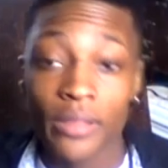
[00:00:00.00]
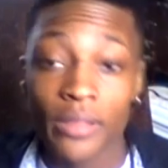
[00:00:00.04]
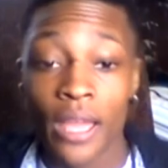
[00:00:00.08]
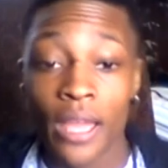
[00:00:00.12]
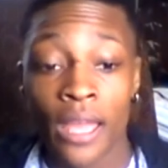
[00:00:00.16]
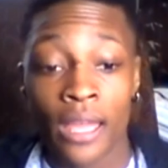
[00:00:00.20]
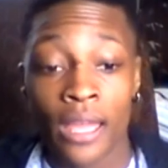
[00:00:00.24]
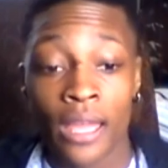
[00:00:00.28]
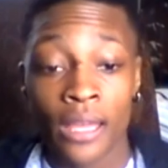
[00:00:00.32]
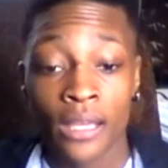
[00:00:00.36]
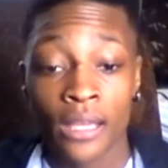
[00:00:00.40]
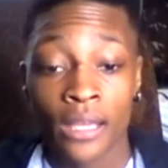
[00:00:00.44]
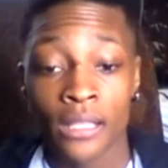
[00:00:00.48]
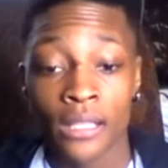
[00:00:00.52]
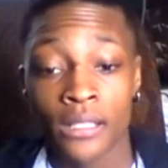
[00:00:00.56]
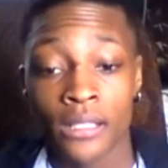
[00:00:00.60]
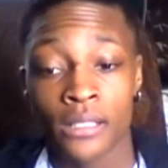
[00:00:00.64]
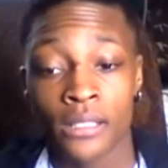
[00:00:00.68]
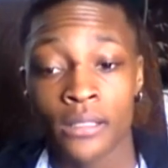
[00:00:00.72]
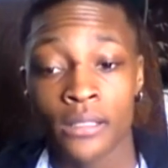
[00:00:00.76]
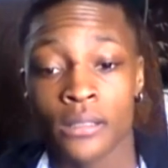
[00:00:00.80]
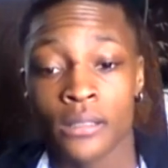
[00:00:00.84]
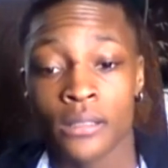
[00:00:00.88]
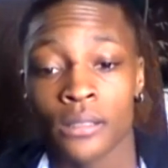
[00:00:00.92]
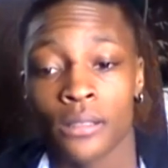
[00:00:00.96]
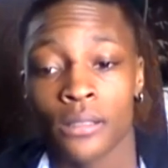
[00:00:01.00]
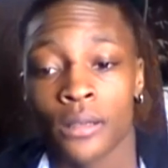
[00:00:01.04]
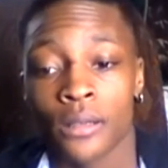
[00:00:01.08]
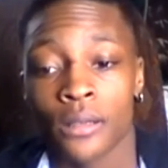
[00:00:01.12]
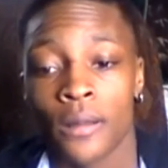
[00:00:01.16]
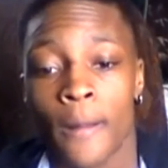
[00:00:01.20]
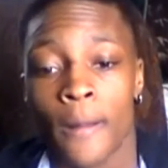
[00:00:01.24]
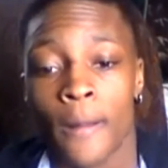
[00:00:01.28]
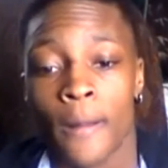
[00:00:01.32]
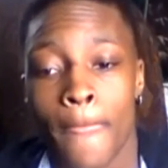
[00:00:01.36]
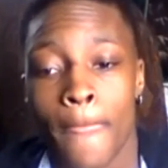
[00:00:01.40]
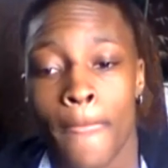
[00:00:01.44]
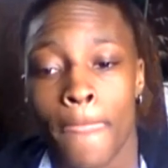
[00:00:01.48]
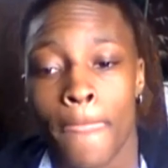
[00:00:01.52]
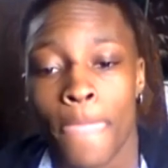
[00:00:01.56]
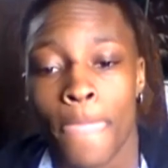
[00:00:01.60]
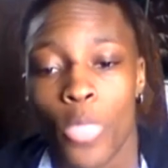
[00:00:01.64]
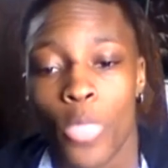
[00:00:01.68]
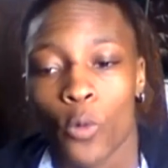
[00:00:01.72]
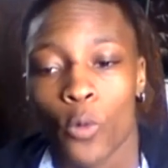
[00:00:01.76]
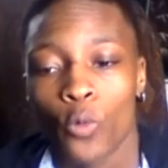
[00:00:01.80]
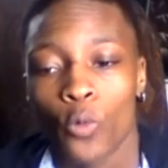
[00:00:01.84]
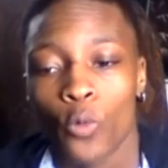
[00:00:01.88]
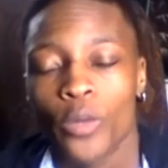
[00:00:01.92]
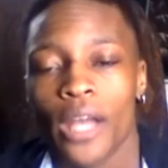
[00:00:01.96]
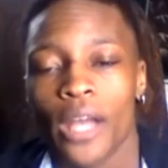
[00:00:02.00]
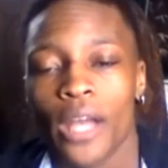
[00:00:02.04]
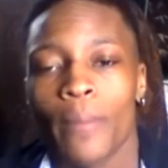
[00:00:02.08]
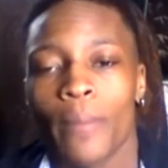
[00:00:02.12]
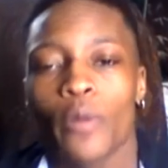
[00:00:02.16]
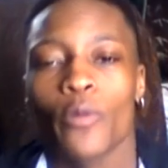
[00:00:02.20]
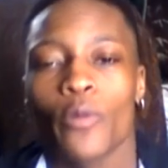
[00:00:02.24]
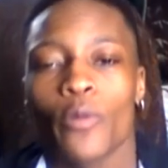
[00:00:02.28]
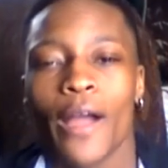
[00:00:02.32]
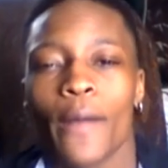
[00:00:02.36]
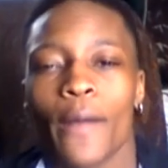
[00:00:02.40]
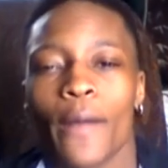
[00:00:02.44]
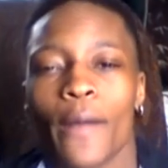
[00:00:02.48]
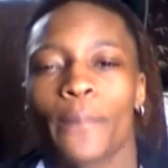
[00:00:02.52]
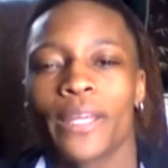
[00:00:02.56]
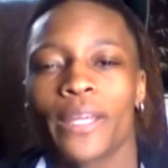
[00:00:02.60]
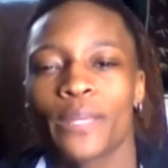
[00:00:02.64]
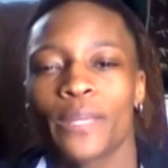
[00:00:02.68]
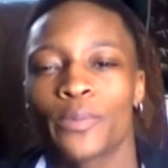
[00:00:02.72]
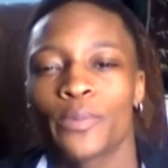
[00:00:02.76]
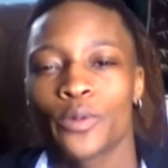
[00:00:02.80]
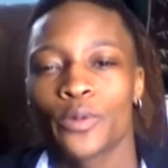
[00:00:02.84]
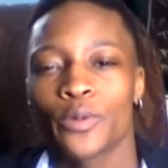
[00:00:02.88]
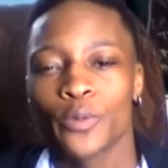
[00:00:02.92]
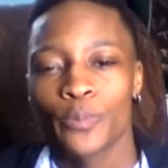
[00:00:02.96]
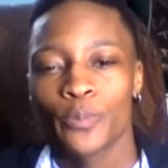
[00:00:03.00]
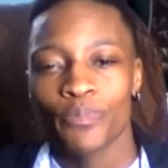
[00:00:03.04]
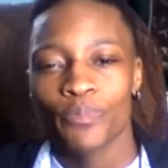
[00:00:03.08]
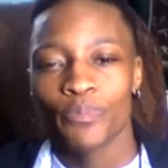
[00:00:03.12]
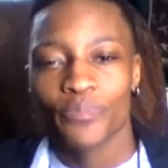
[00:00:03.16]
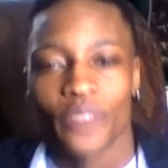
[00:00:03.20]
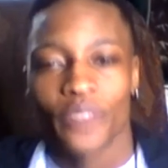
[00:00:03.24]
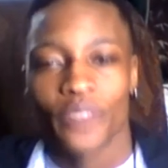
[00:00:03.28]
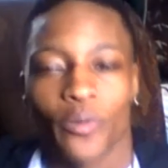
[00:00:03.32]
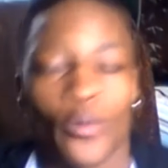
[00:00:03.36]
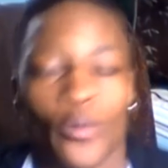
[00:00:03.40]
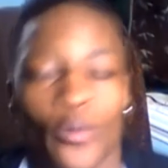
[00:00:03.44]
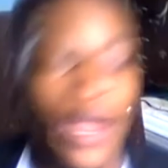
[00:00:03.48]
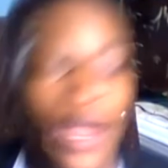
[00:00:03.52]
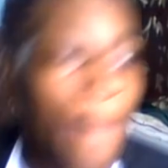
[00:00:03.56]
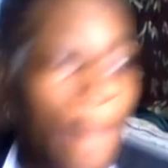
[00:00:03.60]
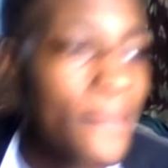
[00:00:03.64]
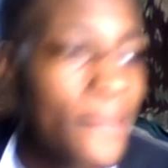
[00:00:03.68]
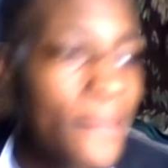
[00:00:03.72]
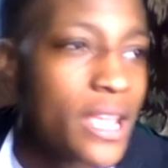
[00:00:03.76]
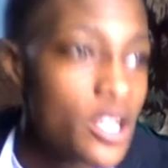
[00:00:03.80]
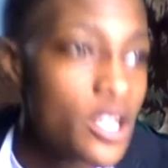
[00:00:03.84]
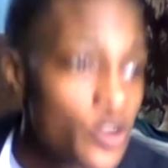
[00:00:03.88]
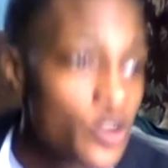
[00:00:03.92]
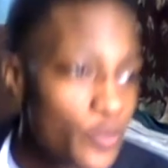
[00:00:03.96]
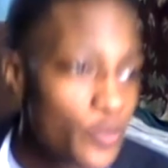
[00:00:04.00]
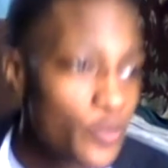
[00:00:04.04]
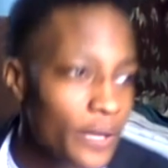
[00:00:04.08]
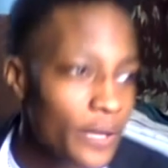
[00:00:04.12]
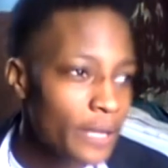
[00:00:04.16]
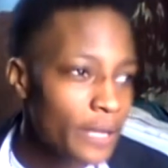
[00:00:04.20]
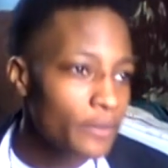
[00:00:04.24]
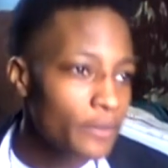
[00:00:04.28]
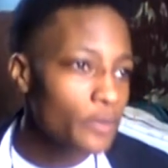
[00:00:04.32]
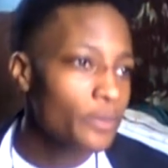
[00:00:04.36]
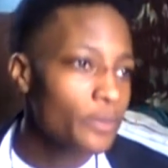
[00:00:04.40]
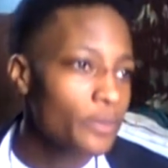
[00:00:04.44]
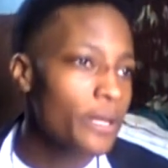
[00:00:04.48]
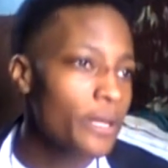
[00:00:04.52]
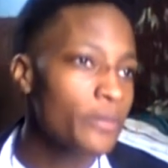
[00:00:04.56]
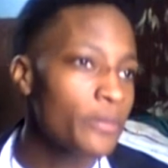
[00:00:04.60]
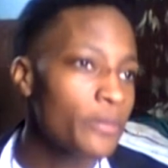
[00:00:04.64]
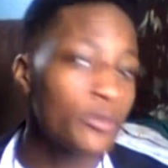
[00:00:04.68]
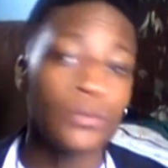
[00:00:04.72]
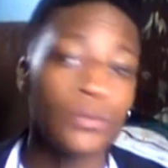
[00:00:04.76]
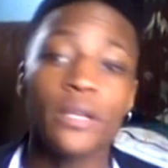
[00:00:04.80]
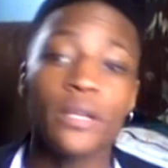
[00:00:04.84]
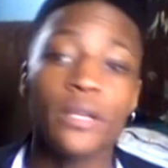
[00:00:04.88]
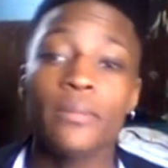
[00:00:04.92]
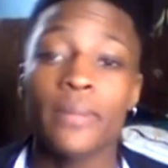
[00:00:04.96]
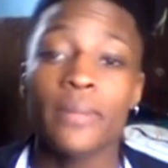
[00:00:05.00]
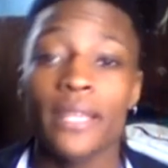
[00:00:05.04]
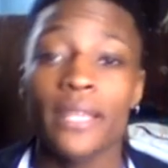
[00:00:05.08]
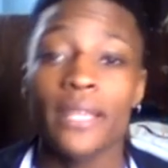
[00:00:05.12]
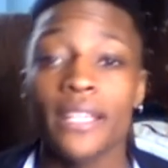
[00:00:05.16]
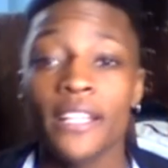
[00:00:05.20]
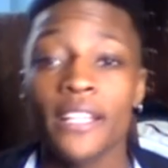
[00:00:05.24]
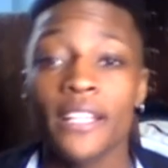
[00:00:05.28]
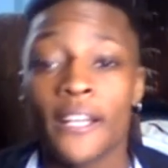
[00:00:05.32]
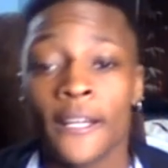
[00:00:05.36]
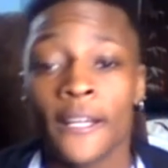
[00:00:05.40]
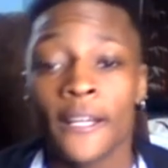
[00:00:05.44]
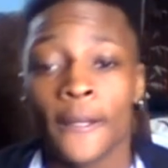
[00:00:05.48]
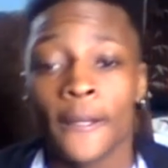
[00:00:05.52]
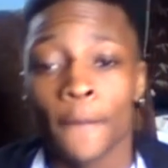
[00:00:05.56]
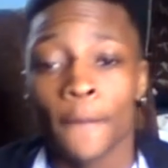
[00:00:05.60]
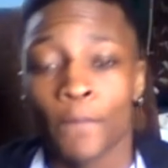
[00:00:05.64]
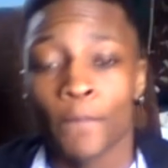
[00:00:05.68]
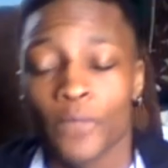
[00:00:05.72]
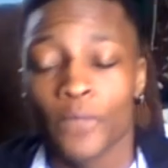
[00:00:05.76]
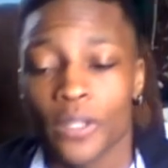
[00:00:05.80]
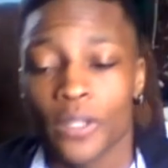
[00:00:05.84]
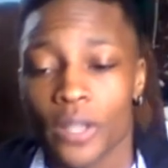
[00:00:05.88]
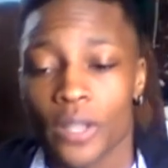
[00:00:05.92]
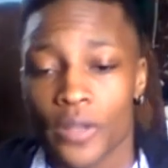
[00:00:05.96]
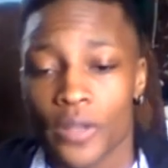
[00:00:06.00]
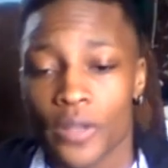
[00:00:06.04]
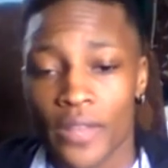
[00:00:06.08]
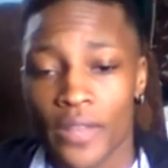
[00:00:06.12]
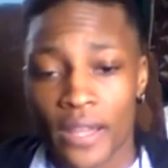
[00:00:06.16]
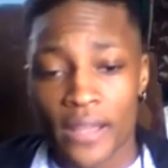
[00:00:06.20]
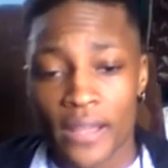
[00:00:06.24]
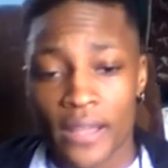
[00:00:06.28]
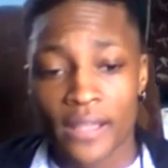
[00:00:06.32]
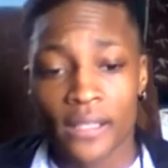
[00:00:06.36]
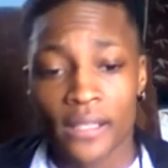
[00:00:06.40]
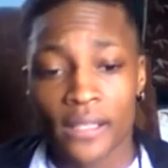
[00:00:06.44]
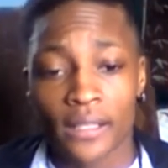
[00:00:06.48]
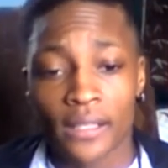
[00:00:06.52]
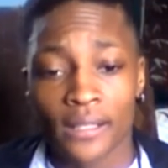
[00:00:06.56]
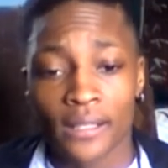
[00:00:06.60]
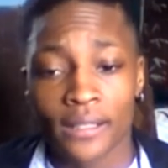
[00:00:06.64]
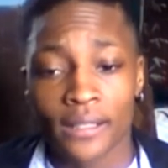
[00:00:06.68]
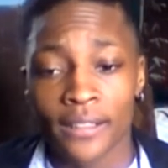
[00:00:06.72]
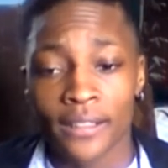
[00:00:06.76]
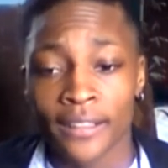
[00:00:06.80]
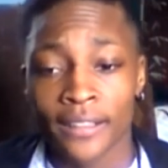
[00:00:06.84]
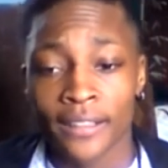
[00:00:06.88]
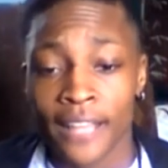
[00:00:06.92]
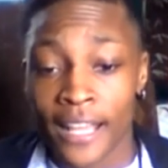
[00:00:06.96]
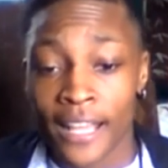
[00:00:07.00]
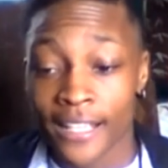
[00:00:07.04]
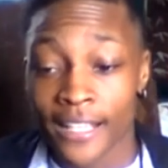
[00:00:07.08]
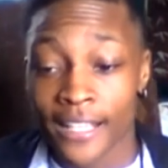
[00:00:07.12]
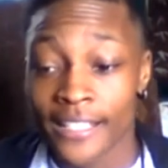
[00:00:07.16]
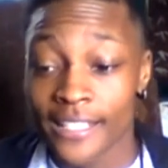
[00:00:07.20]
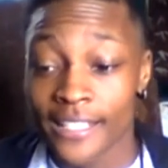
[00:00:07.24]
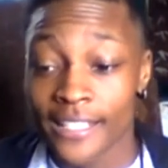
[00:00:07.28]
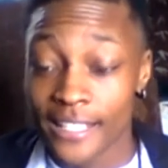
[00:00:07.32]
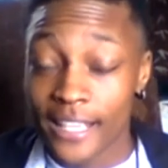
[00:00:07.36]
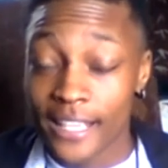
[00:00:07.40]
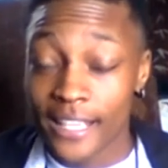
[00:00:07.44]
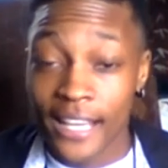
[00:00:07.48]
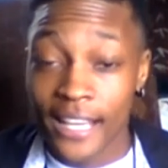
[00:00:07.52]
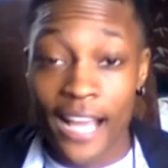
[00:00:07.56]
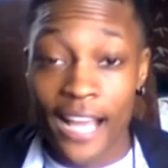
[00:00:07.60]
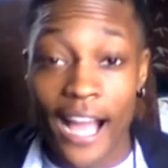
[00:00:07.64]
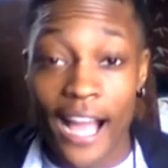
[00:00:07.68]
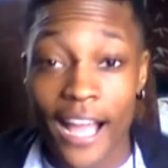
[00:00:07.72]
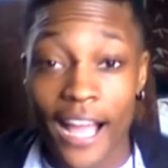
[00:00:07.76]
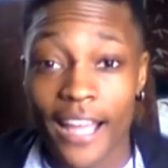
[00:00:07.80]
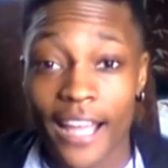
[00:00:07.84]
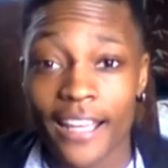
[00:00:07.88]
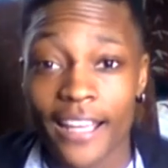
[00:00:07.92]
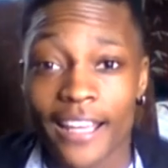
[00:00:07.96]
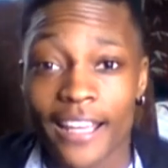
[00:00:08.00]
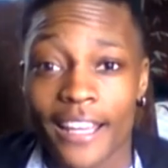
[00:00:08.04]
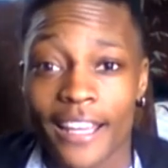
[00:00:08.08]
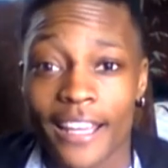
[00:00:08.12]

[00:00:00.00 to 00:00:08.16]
And when I'm around people, when I meet new people, people meet me. You know, they see a guy.